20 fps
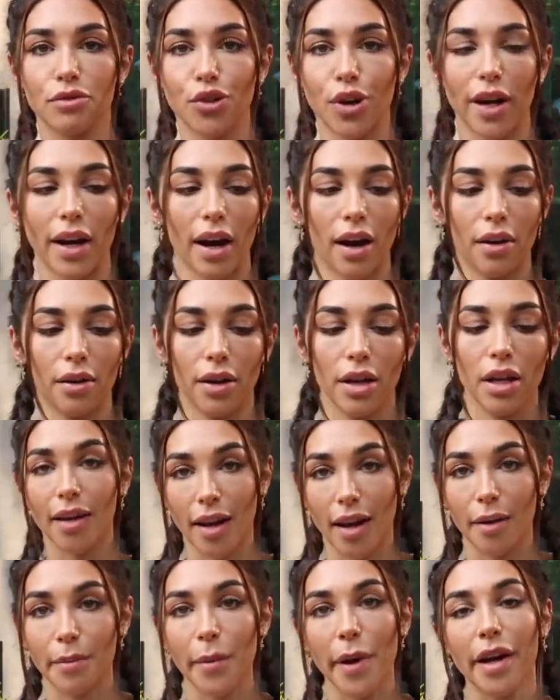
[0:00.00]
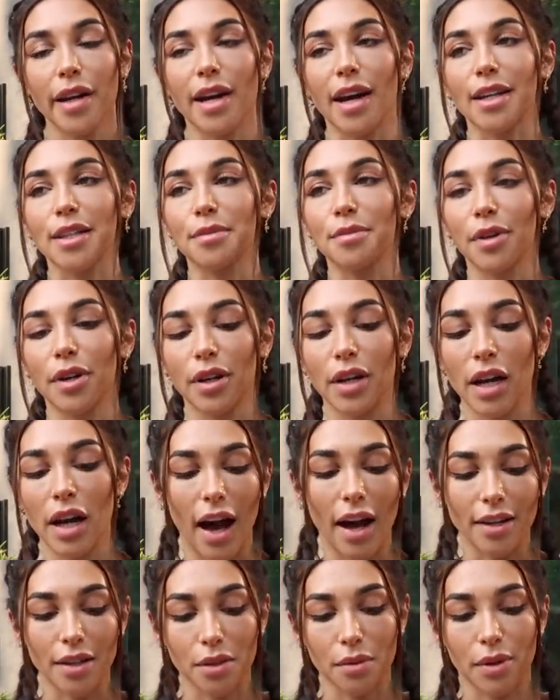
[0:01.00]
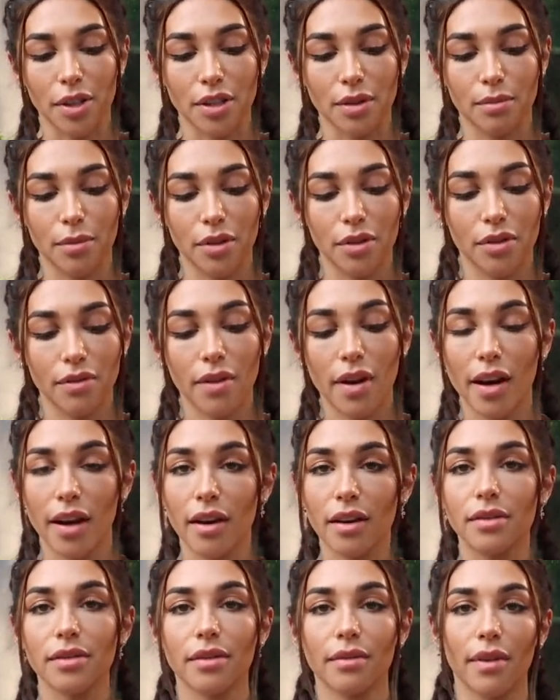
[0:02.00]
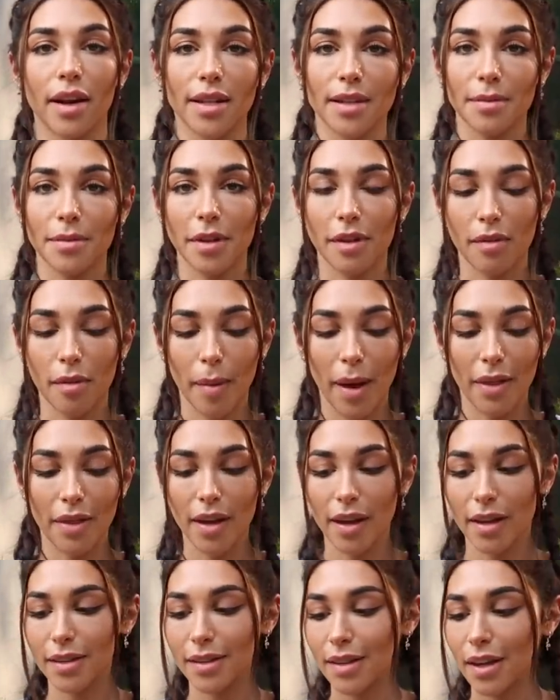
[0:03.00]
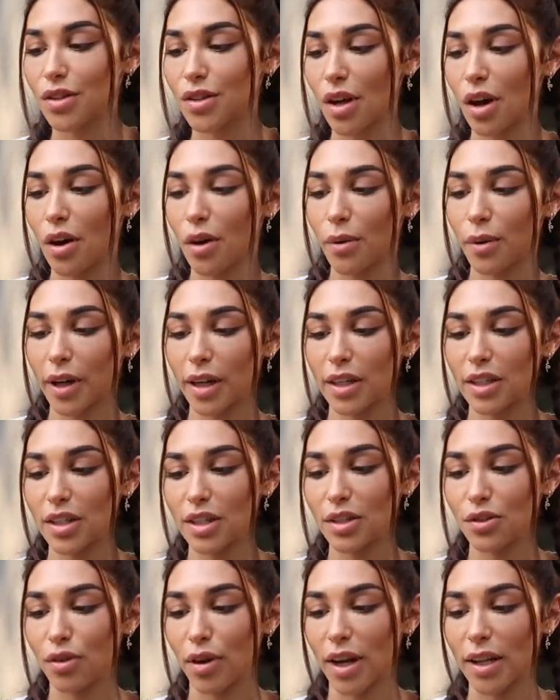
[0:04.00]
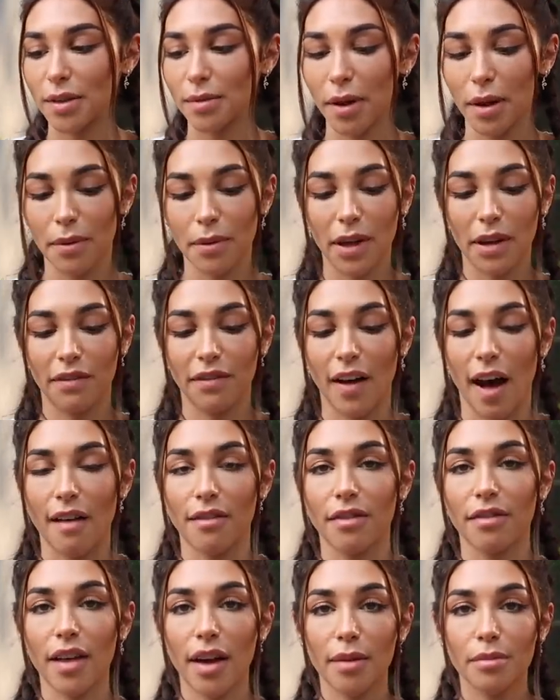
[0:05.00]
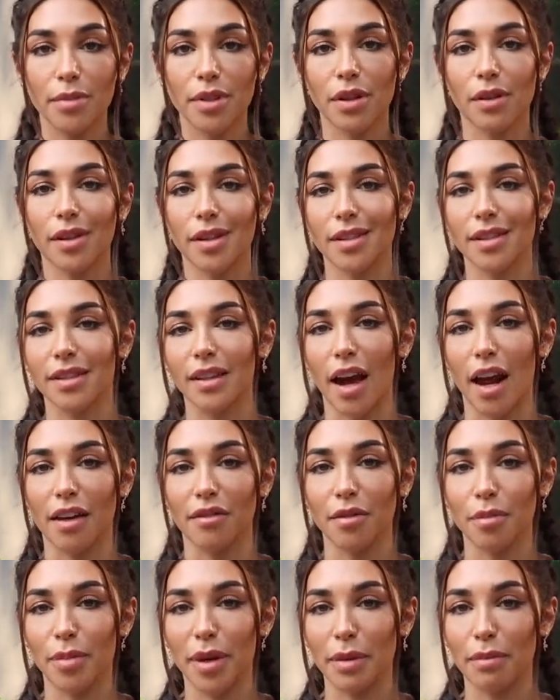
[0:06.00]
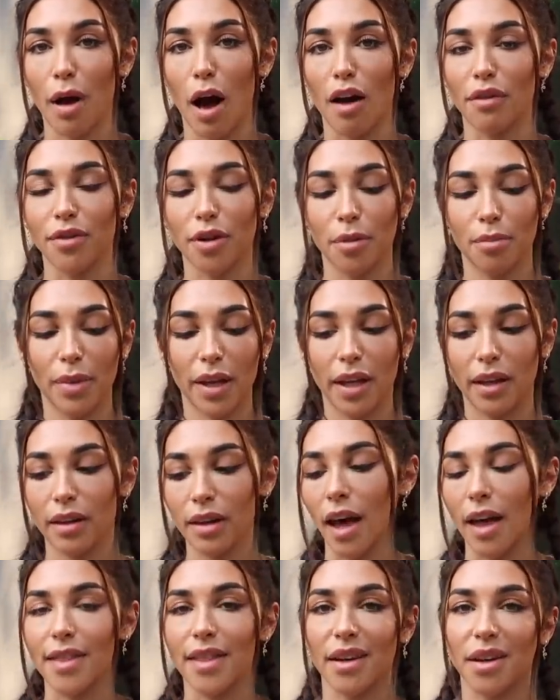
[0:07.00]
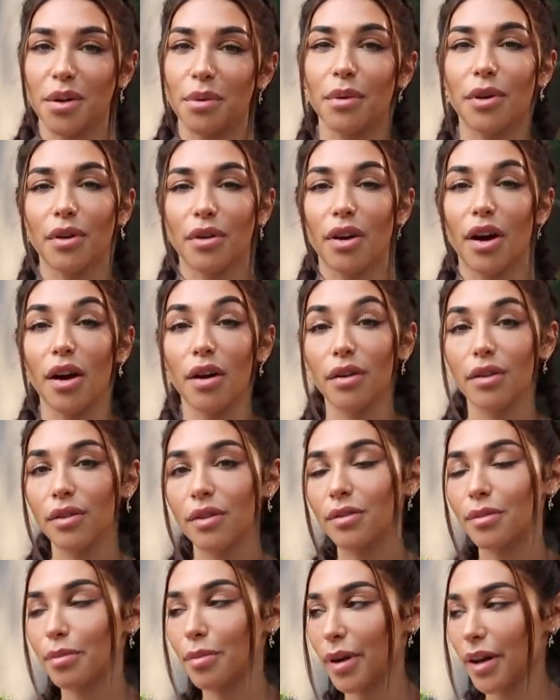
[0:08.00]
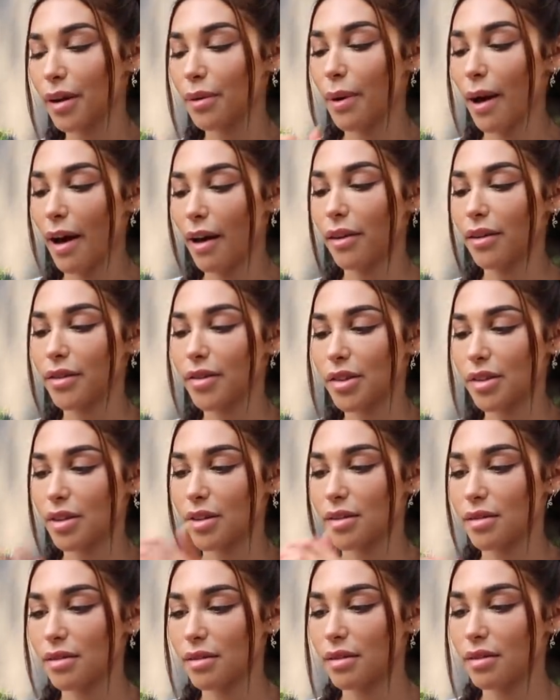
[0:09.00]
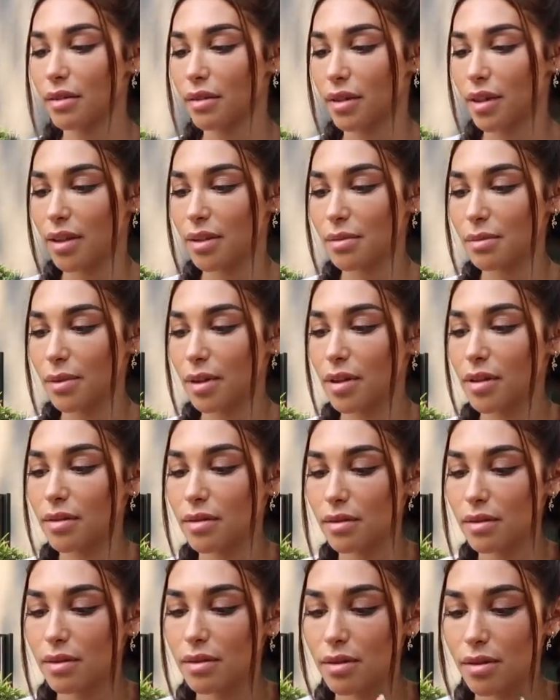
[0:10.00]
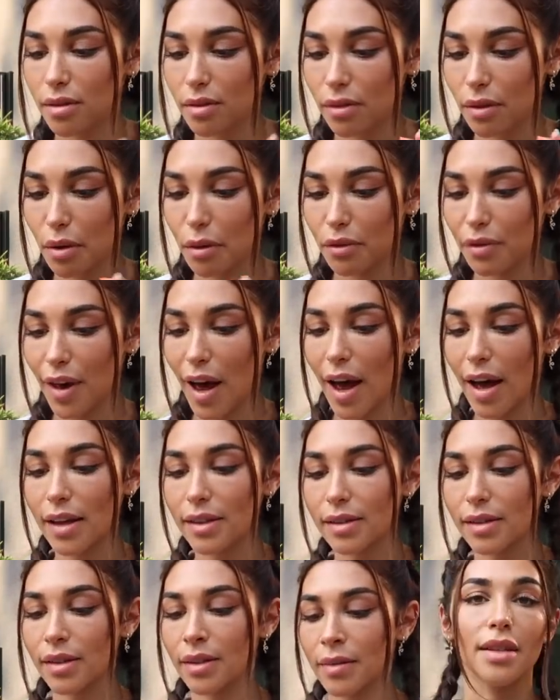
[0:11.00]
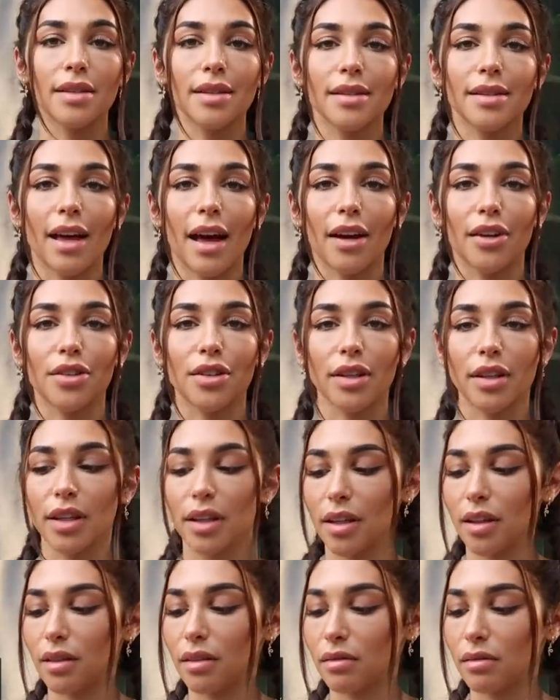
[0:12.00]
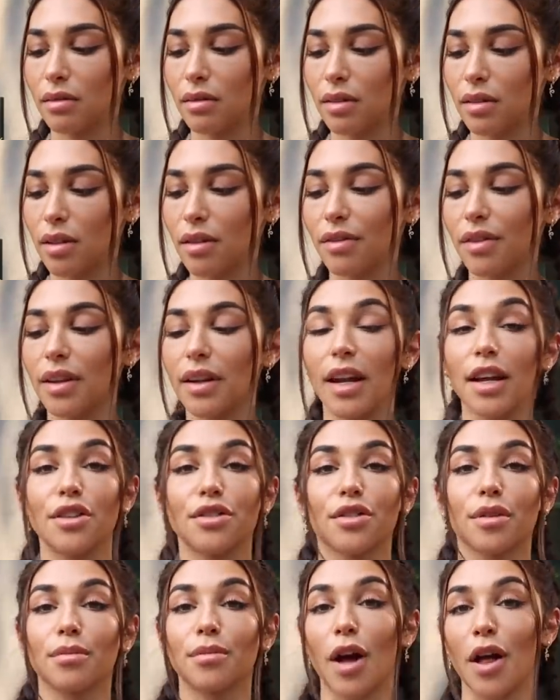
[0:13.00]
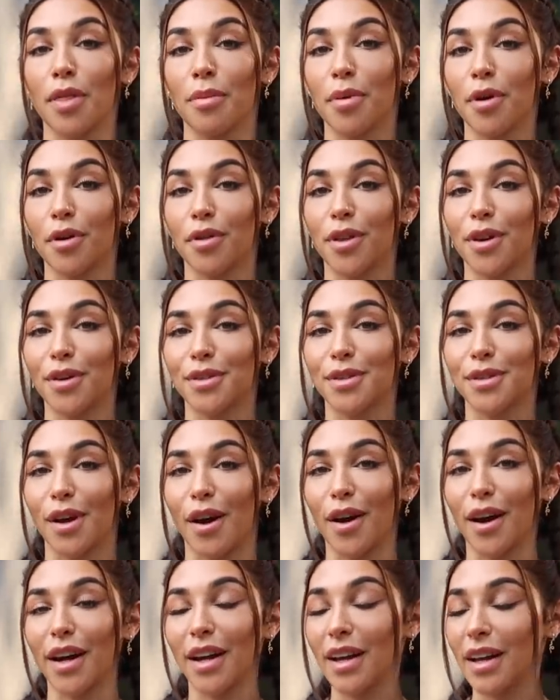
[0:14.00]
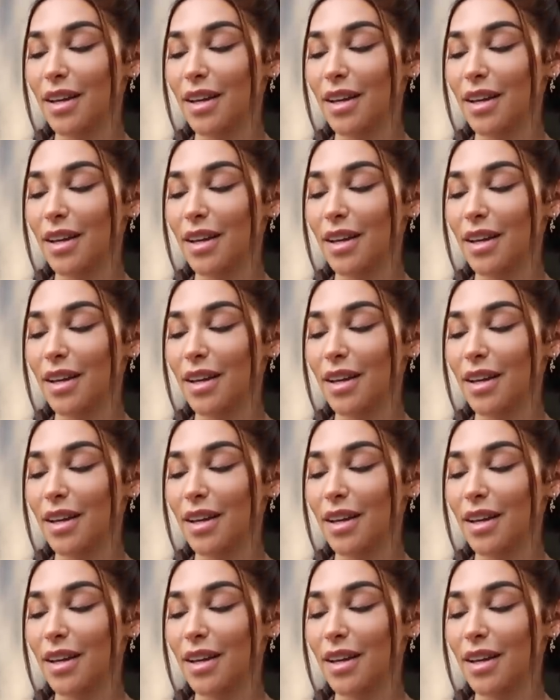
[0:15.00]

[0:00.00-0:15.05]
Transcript: drain out. Again, I'm not an expert. I just watched some YouTube videos and read some stuff about this. So we're gonna just transplant. We have 5 of them, so this is kind of a big pot for it, but I think it will grow pretty well just because these ones do grow fast. This is actually the philodendron, not the pothos, sorry.